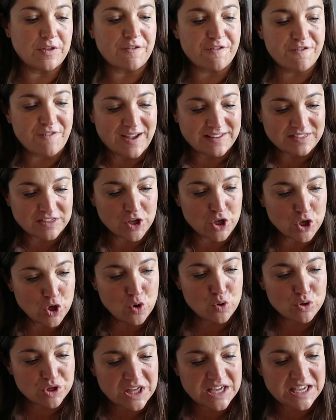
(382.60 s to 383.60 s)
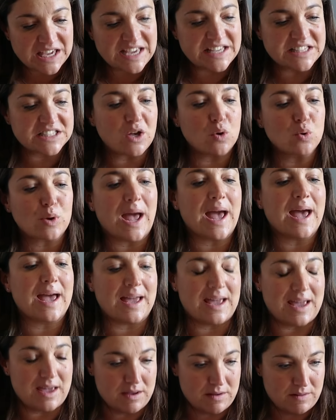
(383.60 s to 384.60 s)
The fact that you think it's
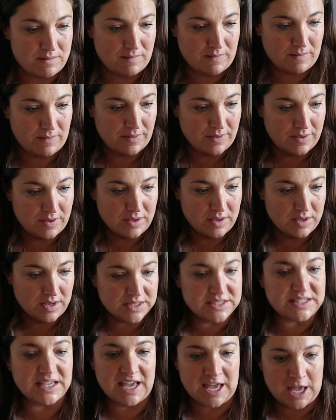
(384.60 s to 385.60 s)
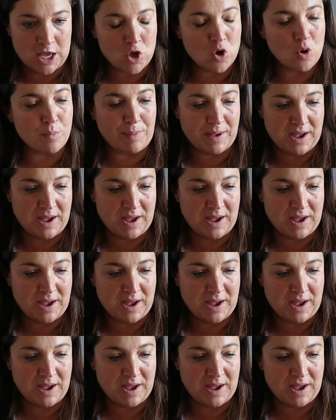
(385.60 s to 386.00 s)
okay to hit your